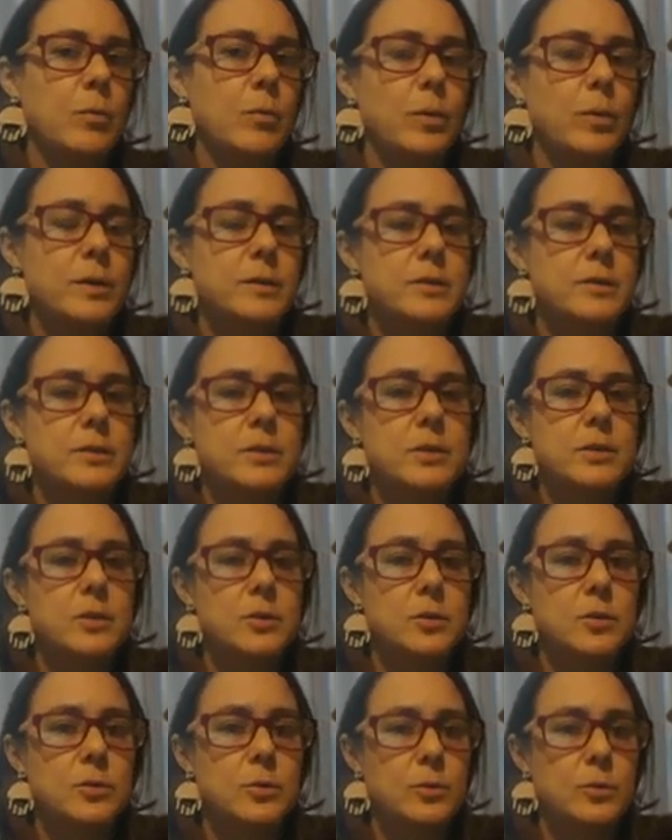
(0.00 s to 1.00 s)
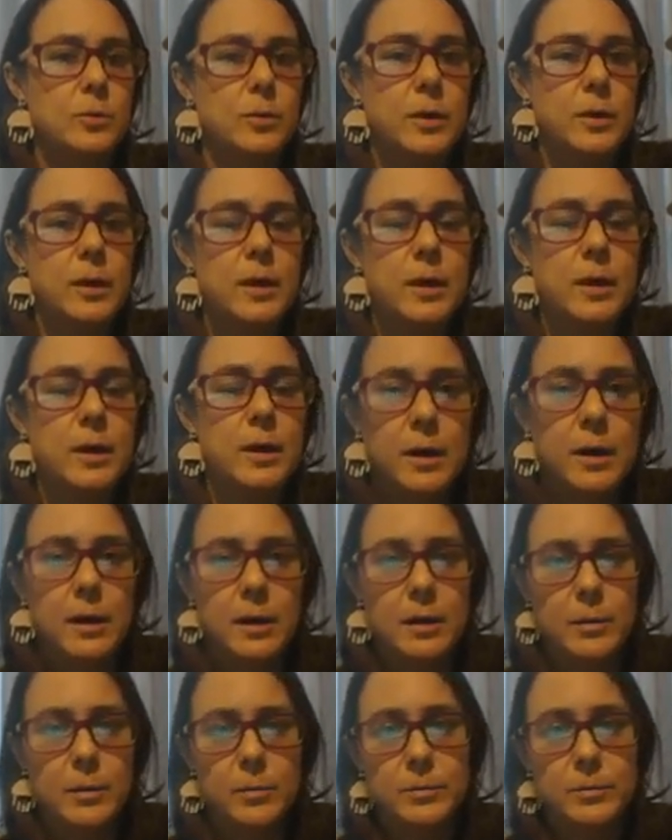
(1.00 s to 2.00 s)
once you
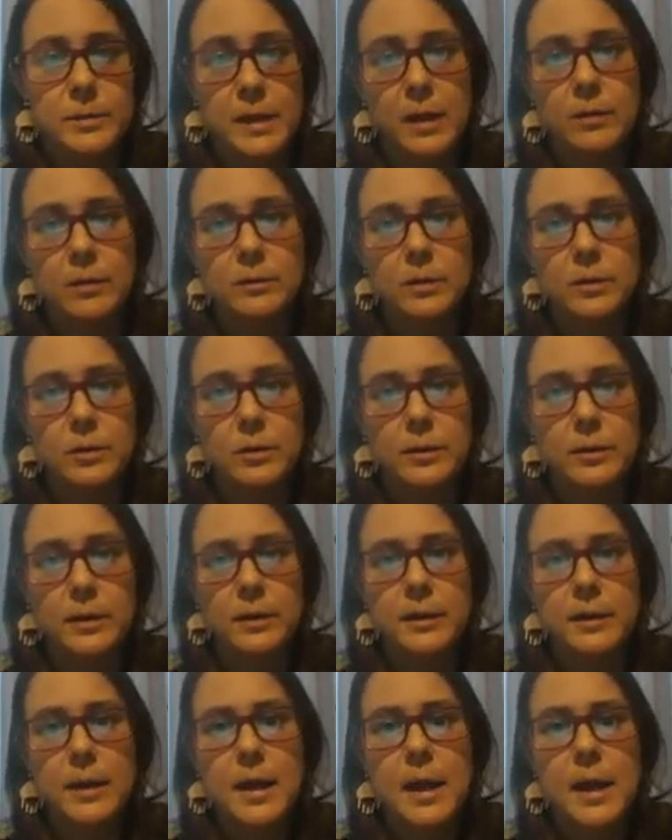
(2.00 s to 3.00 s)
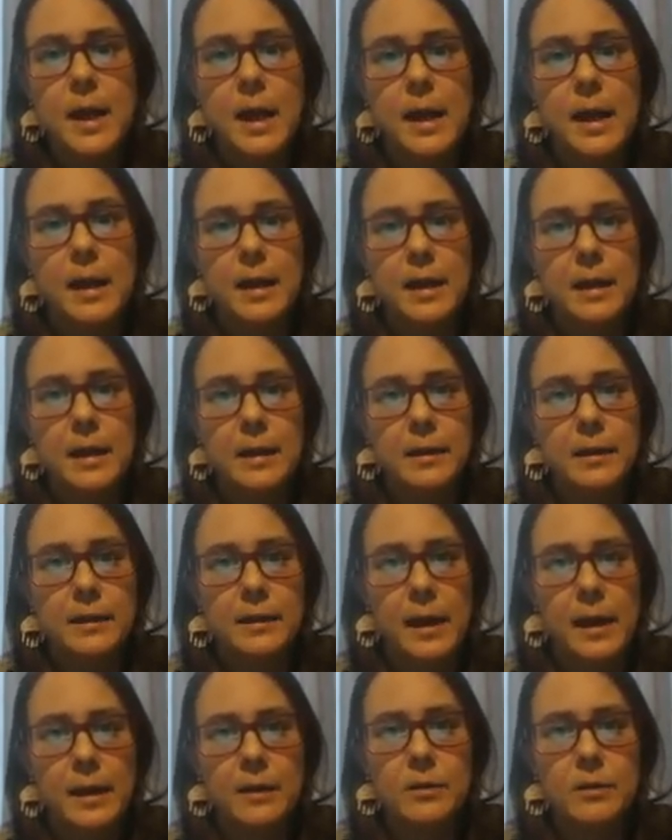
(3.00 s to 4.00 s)
download it. And
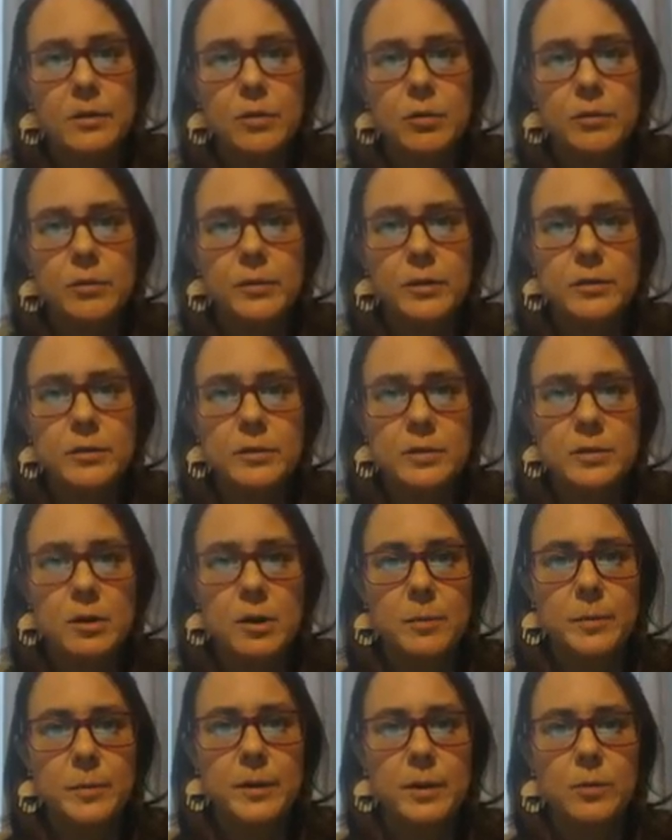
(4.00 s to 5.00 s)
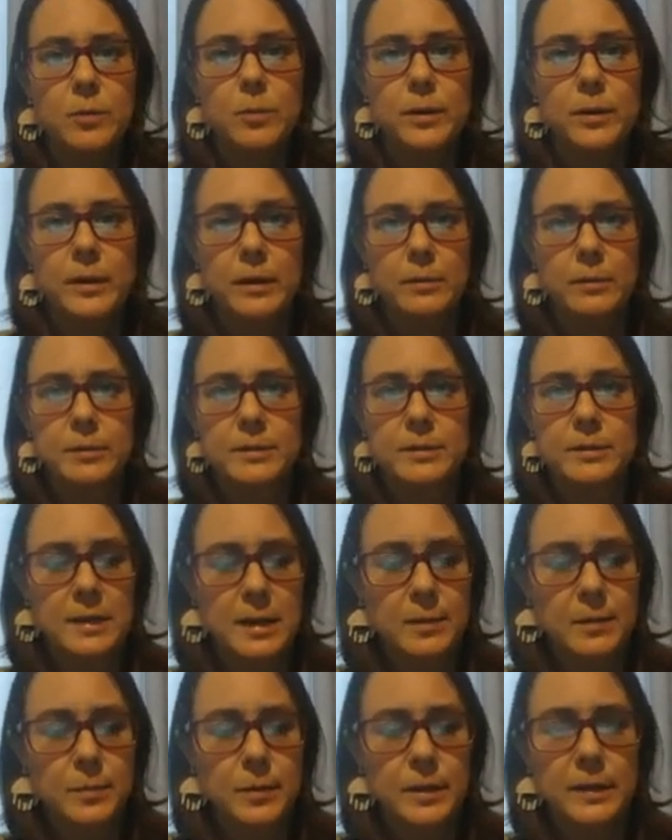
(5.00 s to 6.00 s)
I don't know if you saw up here when I was
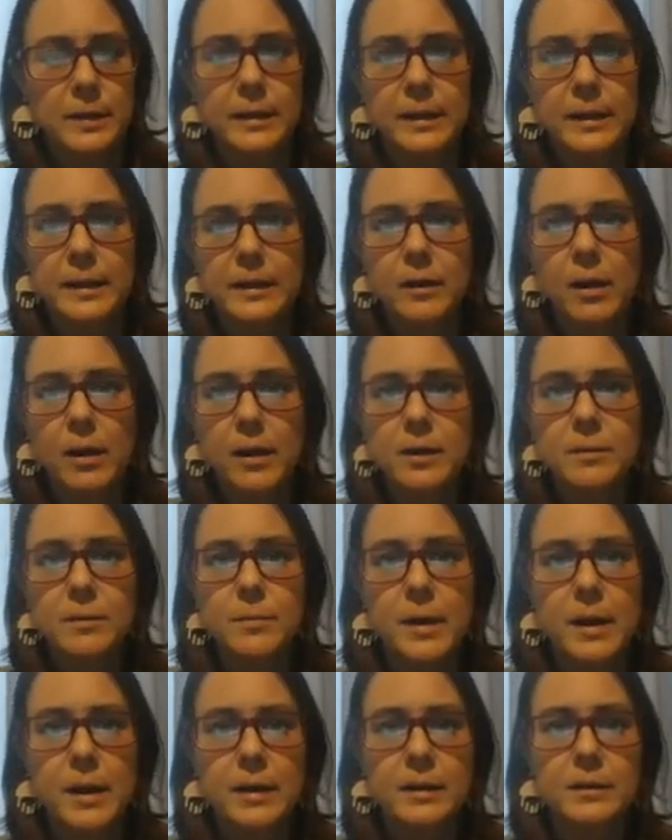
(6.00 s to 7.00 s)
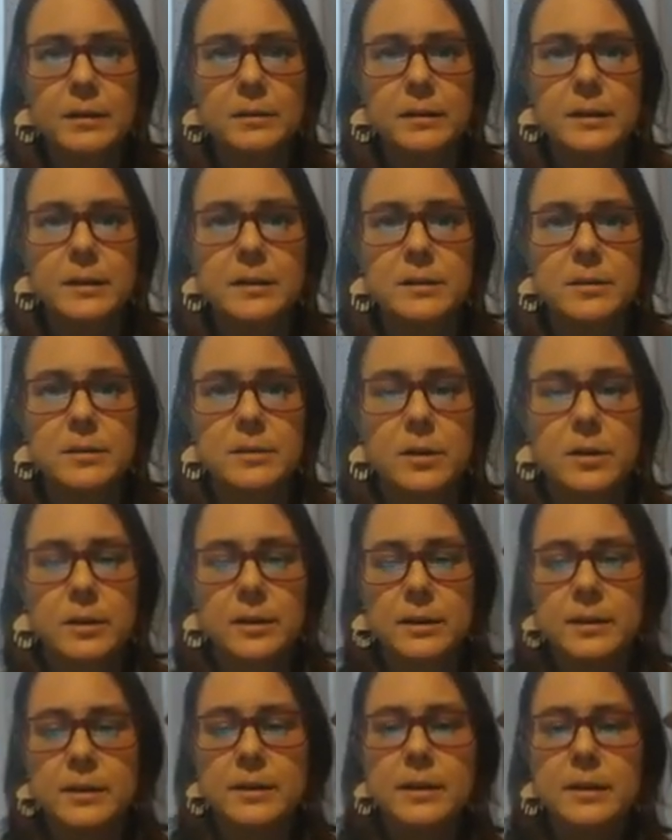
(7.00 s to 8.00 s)
typing, it automatically
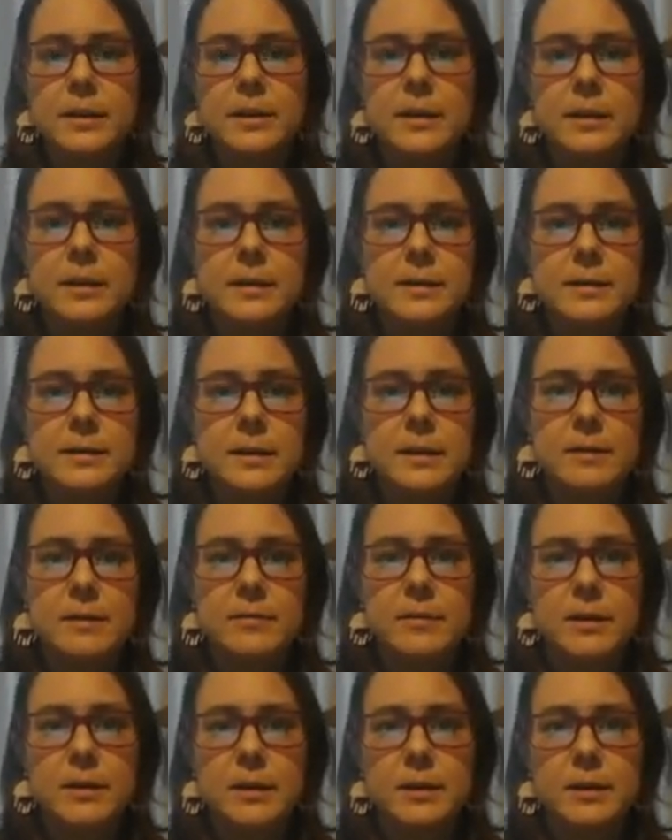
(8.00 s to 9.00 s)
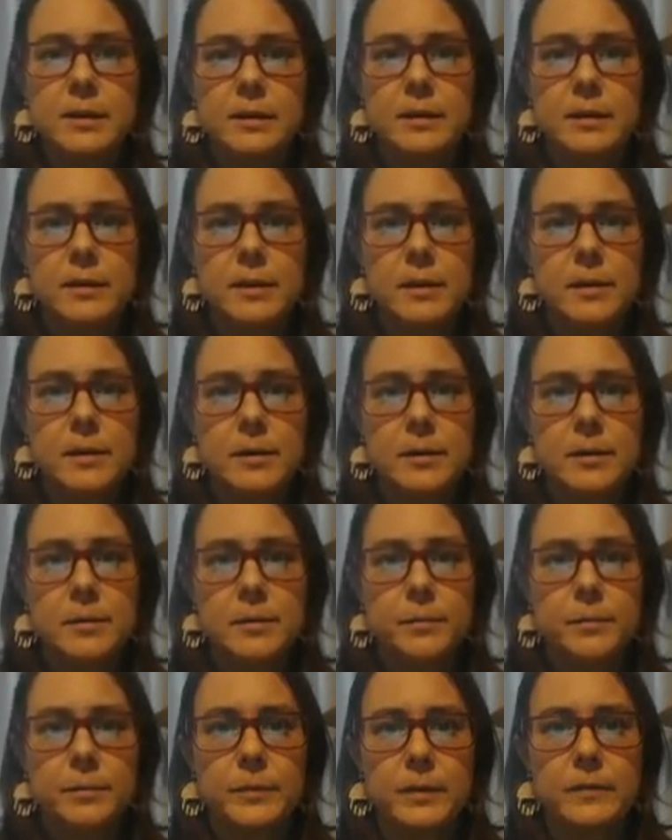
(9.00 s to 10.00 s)
started saving.
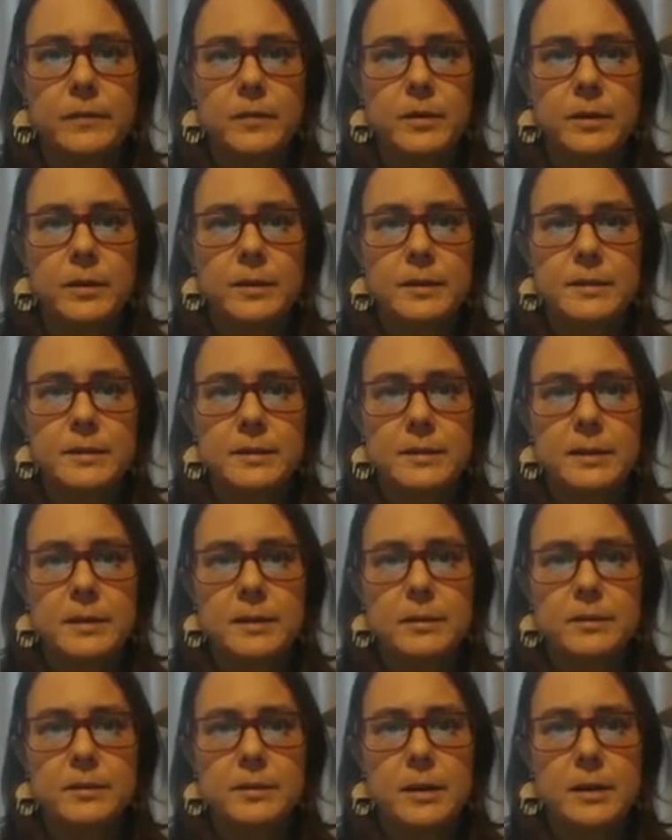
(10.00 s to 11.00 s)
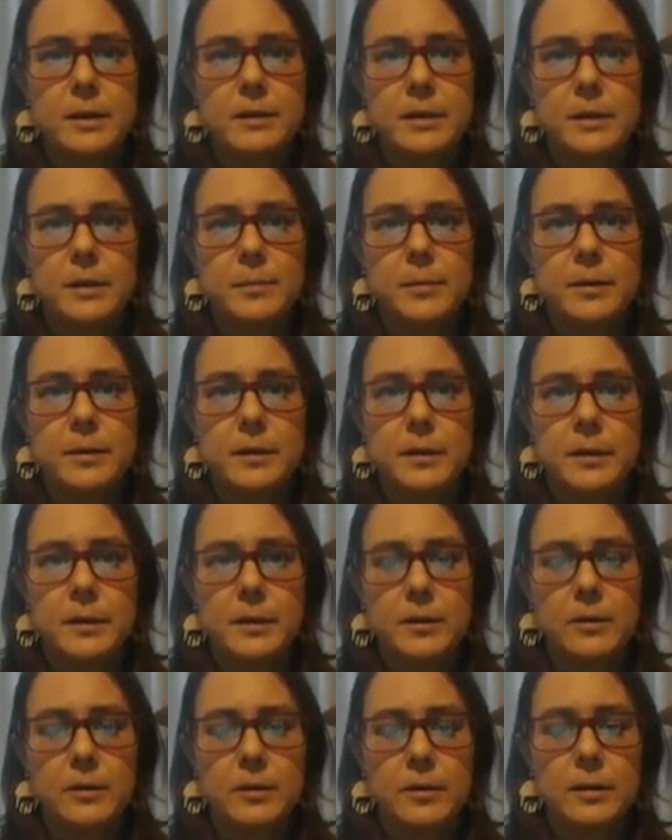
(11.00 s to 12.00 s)
If you can see, I'll just type in
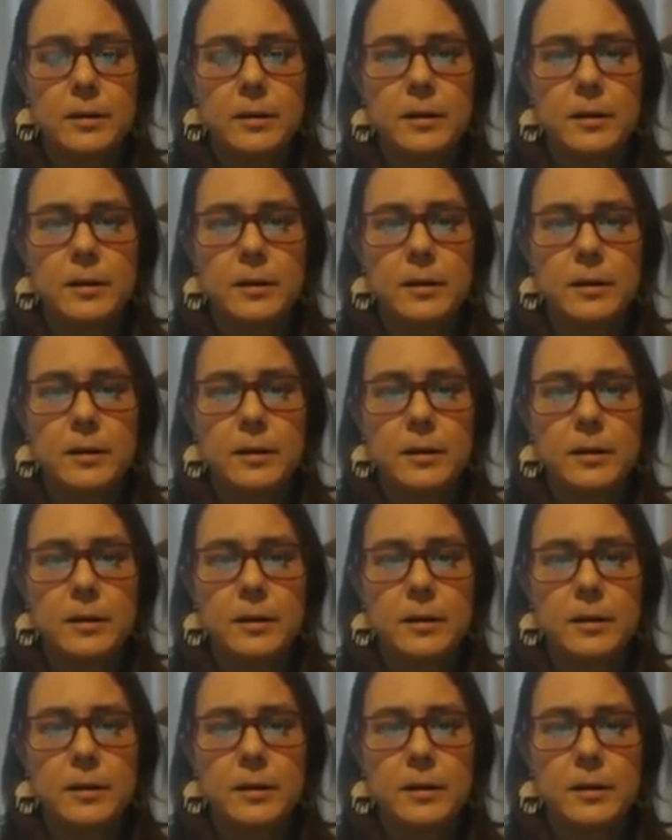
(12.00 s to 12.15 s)
here,